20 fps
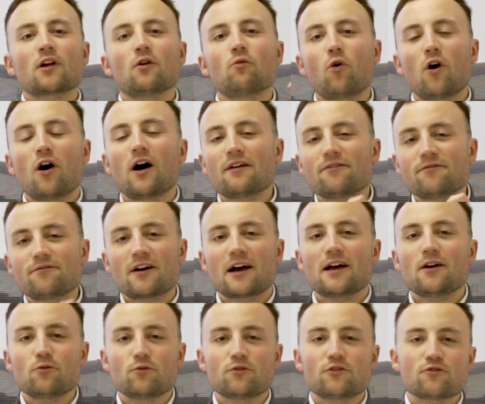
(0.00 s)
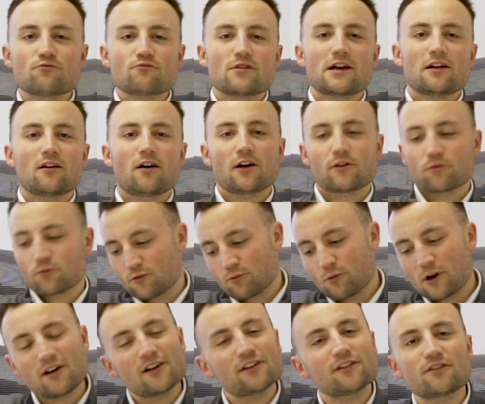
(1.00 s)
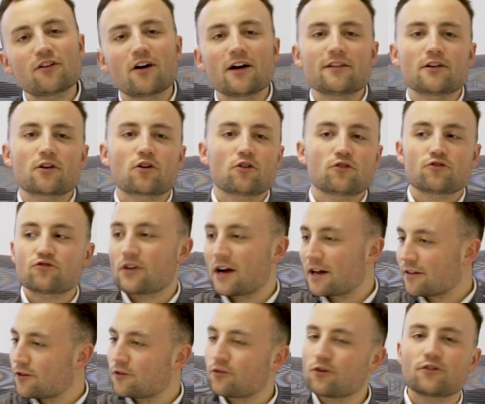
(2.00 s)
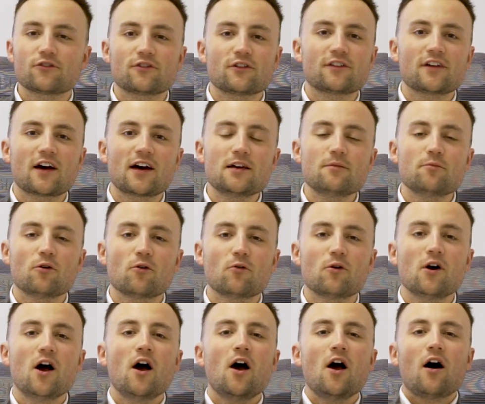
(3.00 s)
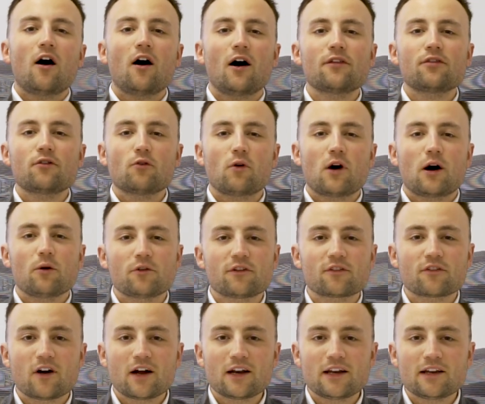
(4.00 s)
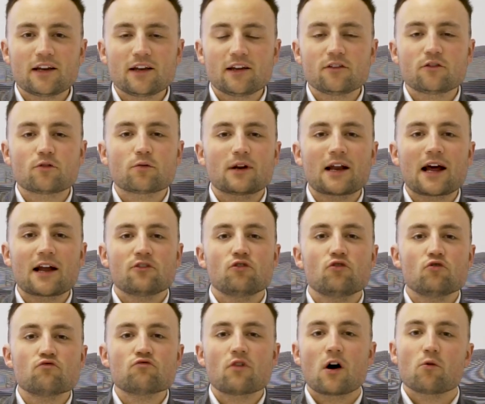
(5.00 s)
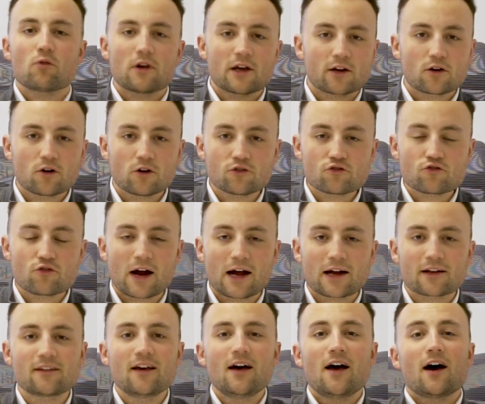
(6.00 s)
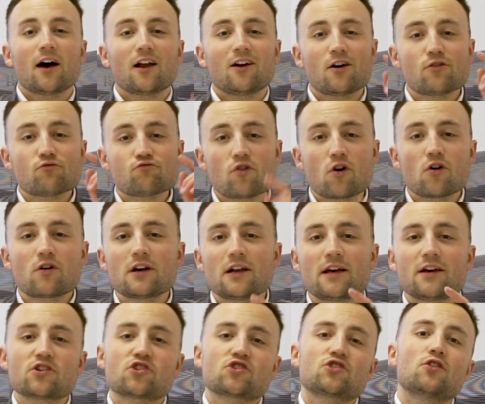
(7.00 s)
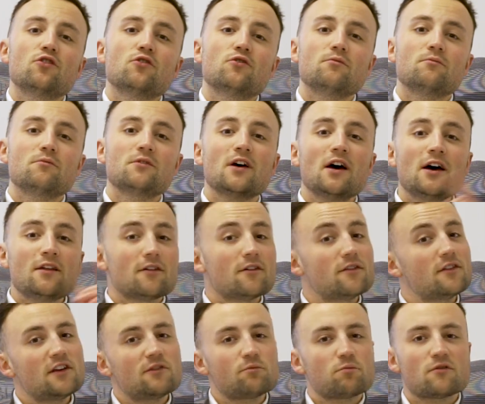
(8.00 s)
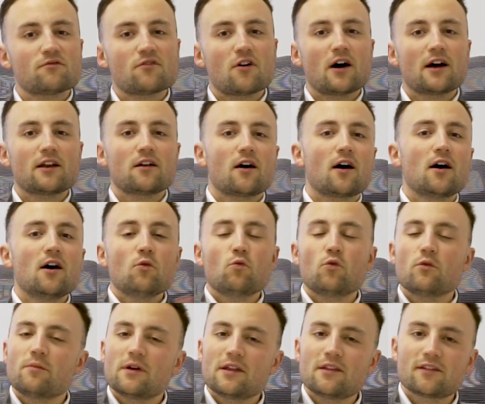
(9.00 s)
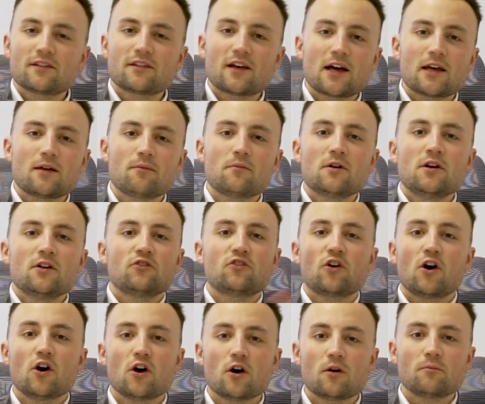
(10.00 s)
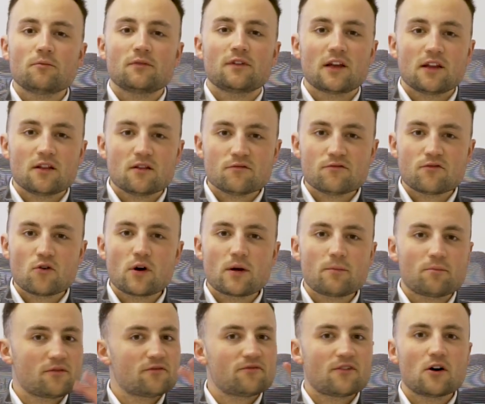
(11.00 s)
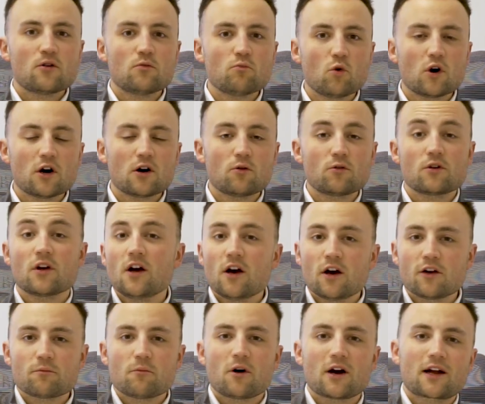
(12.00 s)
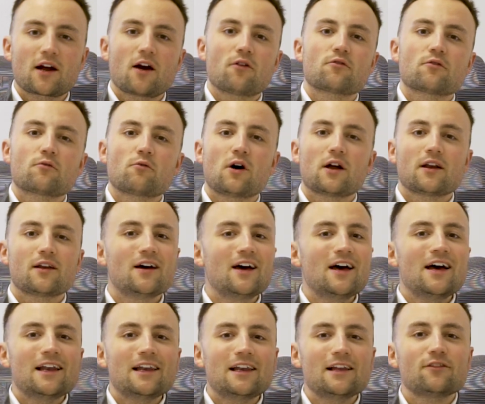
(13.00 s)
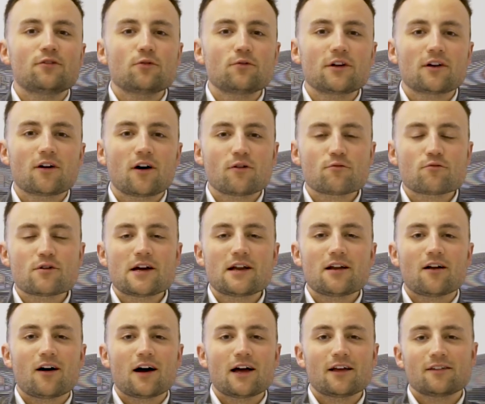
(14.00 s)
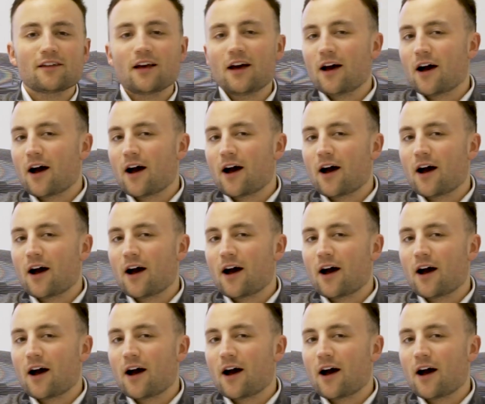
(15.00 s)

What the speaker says: What I failed to realise was when I signed the contract across the table, I thought I was signing into an annual rolling contract, and I wrongly assumed that this provider would be the same terms in the VoIP phone world as my current one. Little did I realise